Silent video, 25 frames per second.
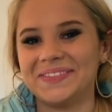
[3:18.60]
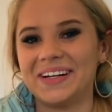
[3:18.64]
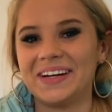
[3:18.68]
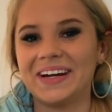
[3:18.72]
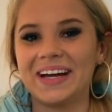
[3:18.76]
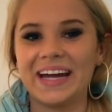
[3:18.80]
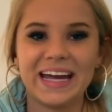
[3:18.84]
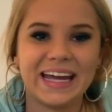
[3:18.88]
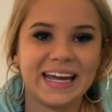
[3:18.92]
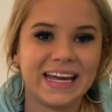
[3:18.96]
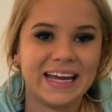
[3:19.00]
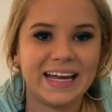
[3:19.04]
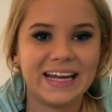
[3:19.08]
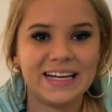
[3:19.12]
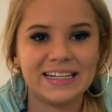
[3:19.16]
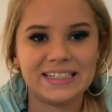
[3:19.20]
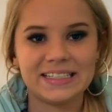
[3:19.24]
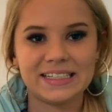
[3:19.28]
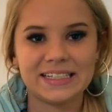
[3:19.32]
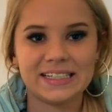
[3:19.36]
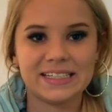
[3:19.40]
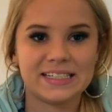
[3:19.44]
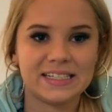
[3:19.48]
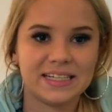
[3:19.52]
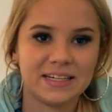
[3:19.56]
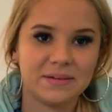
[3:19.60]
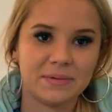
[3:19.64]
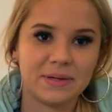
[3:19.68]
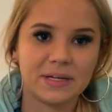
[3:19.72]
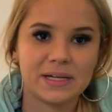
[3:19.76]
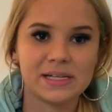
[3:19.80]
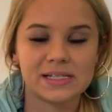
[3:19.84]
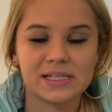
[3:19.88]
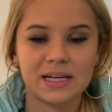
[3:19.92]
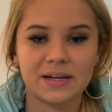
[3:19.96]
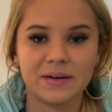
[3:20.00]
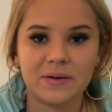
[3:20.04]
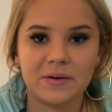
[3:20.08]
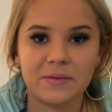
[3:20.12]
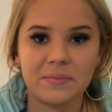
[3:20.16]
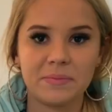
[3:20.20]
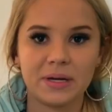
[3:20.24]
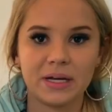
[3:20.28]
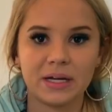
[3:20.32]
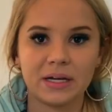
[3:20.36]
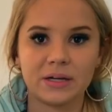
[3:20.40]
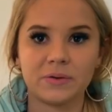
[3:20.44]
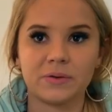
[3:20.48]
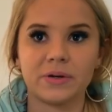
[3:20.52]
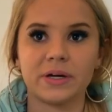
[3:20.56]
Okay, into the tea because I know I'm
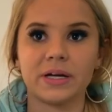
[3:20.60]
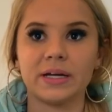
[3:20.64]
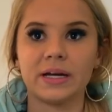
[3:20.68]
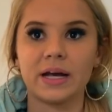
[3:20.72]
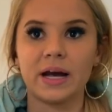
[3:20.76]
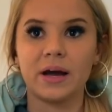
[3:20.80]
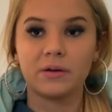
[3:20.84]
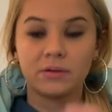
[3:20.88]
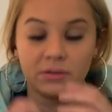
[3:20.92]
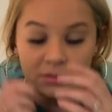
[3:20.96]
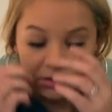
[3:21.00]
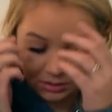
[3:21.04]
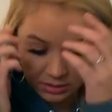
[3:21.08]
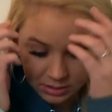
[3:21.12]
being annoying now.